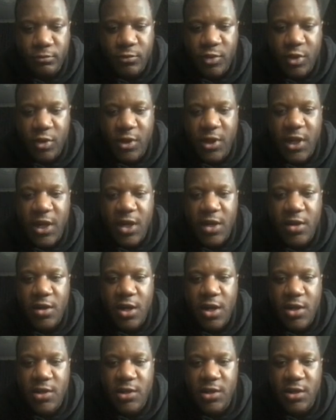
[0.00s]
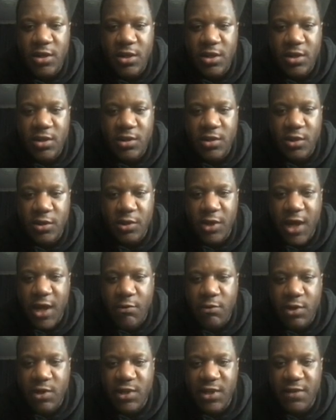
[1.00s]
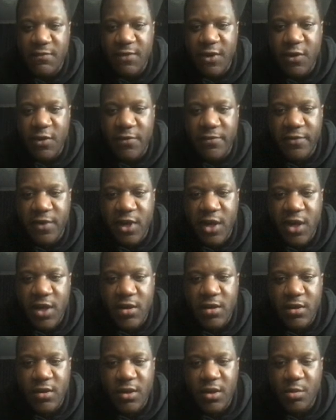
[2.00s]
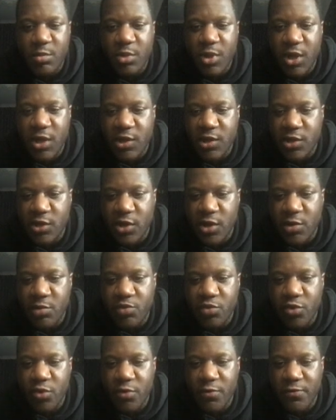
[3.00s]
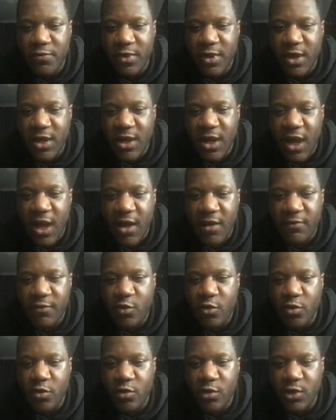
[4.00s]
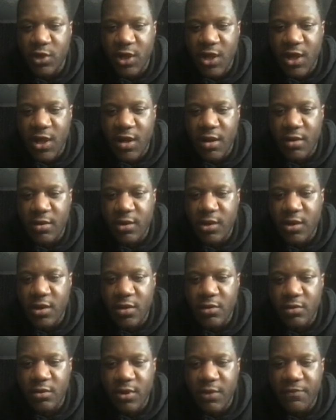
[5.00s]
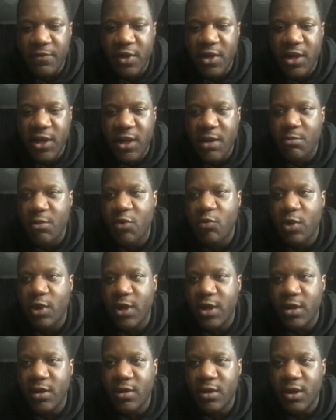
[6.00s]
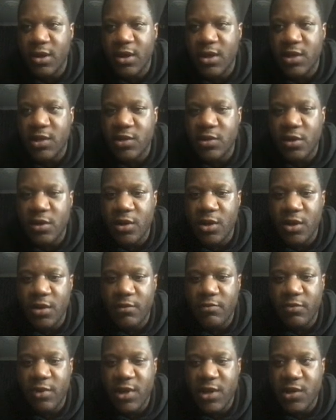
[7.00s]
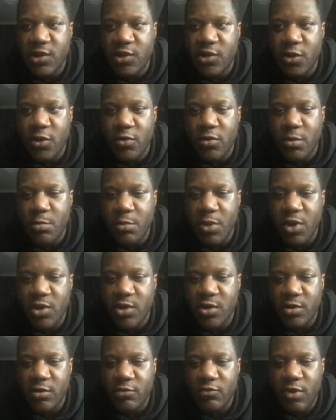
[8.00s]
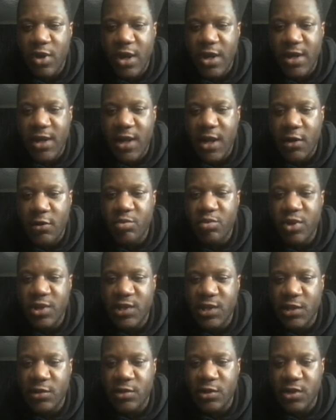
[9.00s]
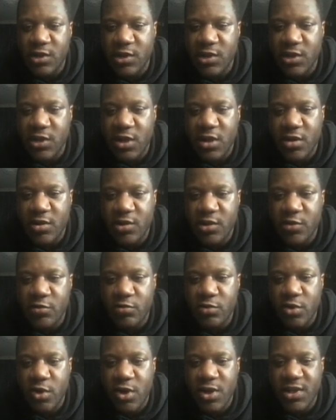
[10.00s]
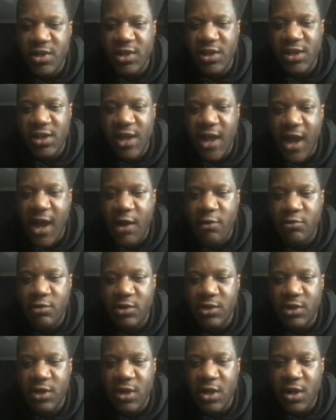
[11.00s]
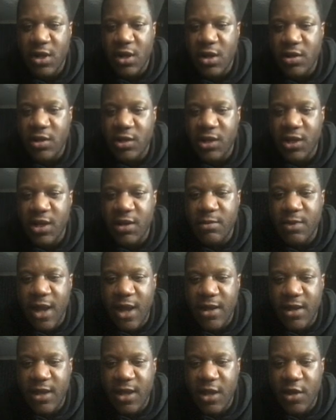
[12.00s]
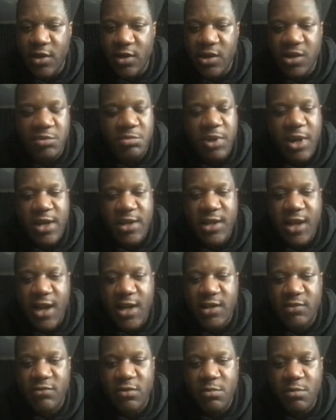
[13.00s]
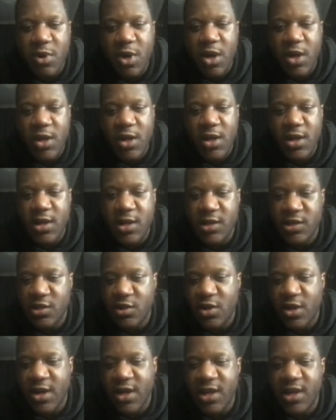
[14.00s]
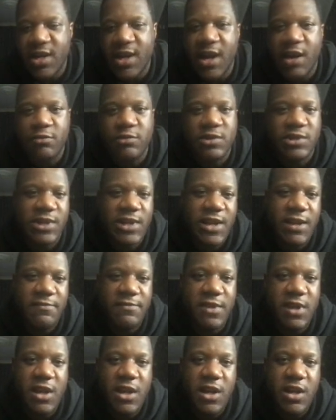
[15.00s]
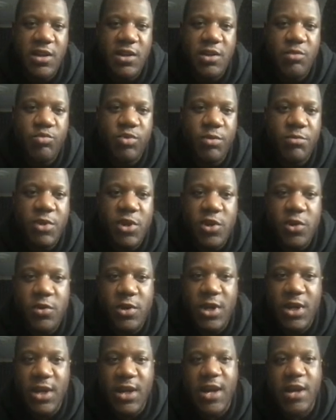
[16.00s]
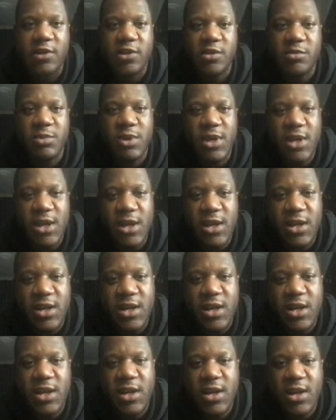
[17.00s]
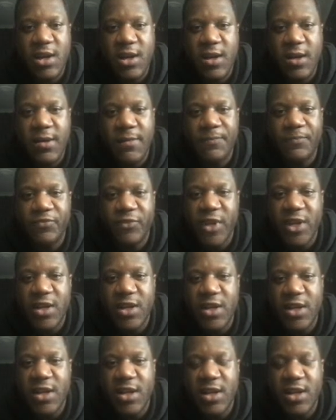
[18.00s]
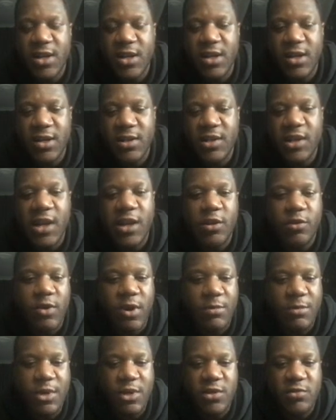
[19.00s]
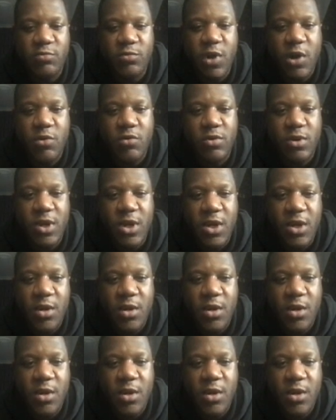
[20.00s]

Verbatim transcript: Okay, guys, so KYC verified by SolidProof, and of course, uh, you know, if I connect my wallet, it's not going to really show much right now. Pre-sale doesn't start until 19 hours. I'll just keep that there on this page as a reminder. There's 19 hours left. They'll probably do an announcement in the... Uh, in the uh, Telegram as well.